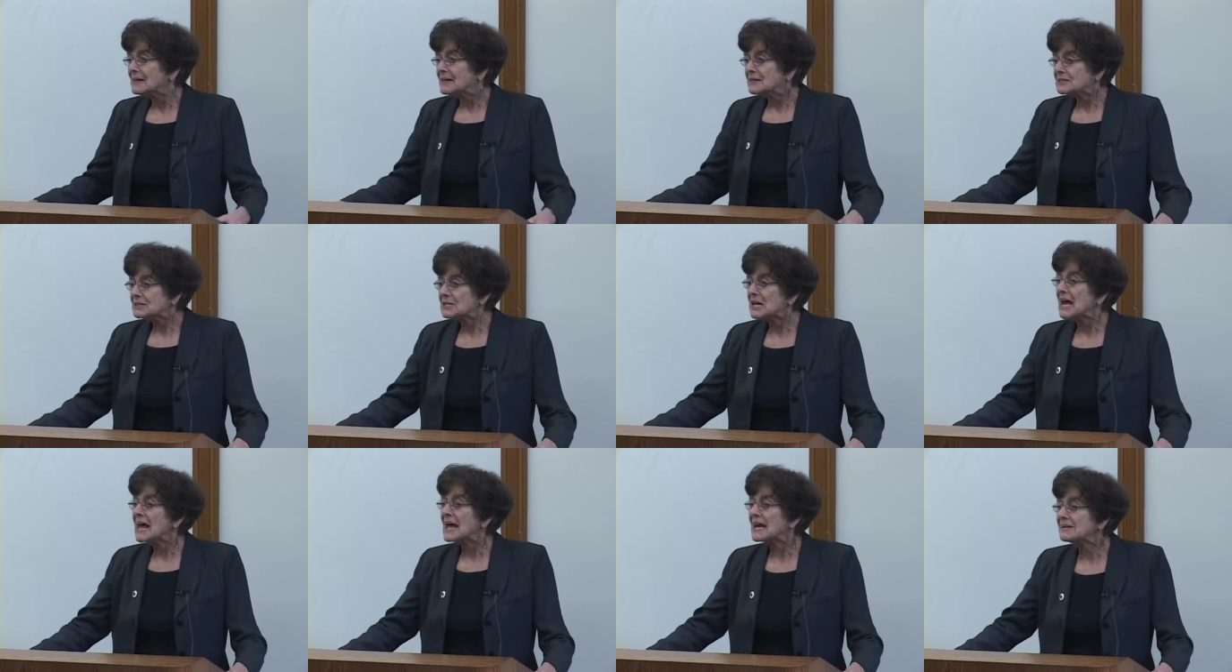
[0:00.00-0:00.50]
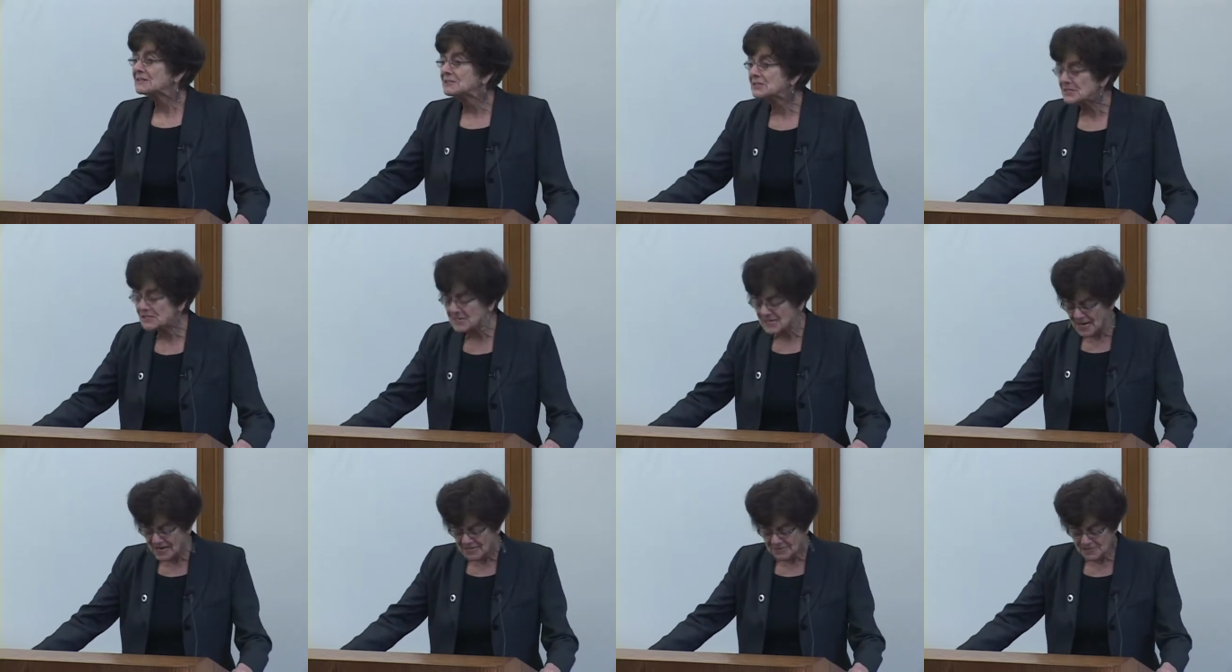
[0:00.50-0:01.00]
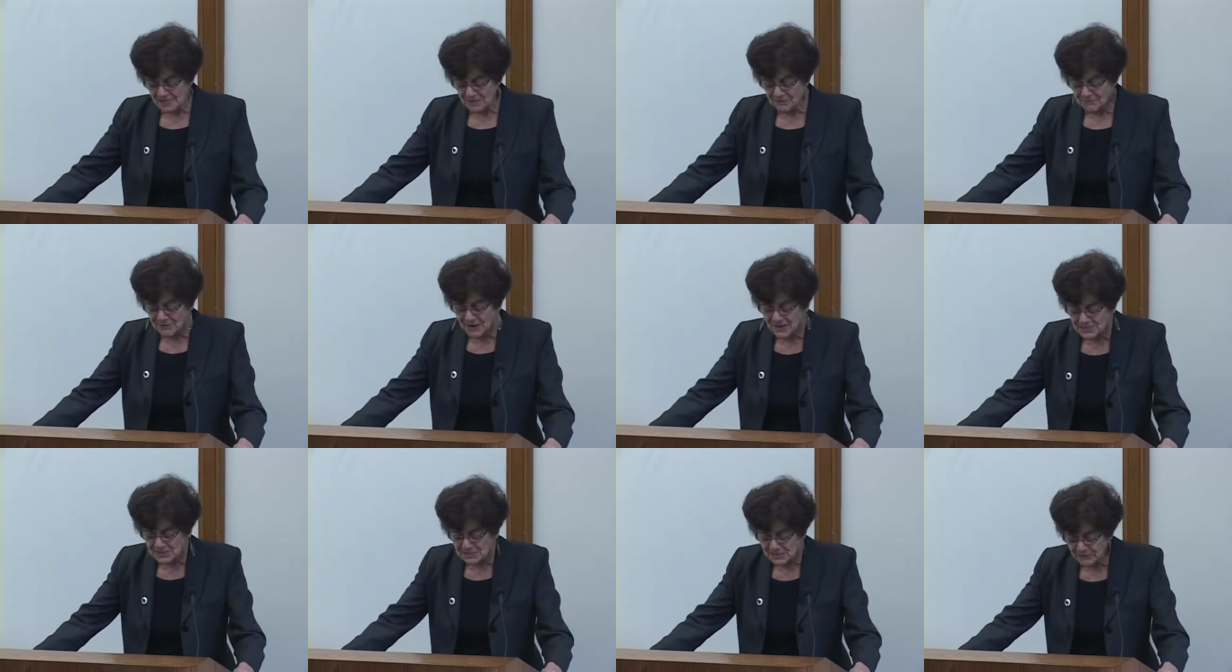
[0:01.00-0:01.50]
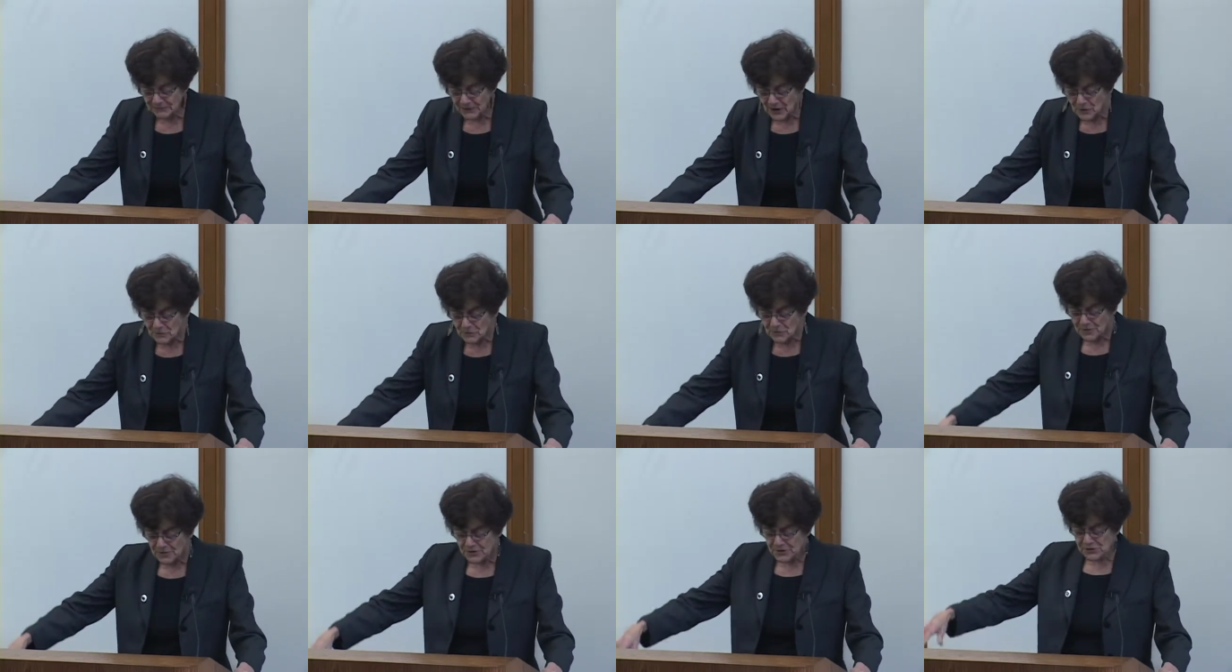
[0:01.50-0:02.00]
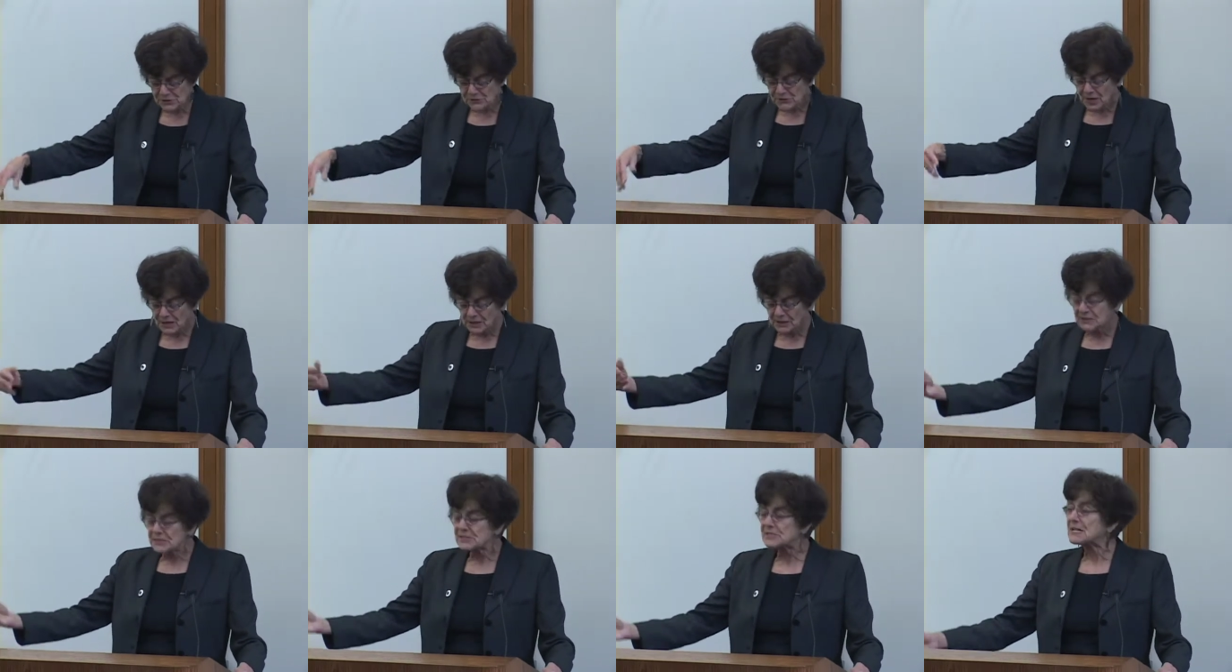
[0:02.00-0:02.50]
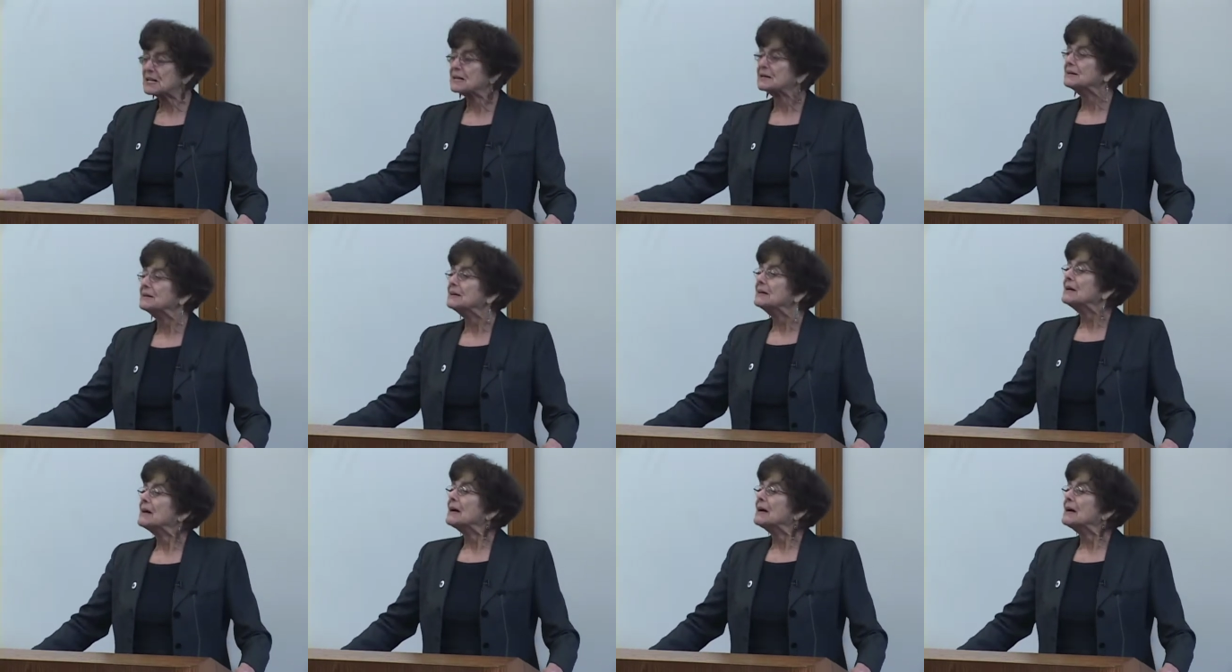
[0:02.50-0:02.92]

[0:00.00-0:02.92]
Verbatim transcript: to exercise the right to vote or the struggles that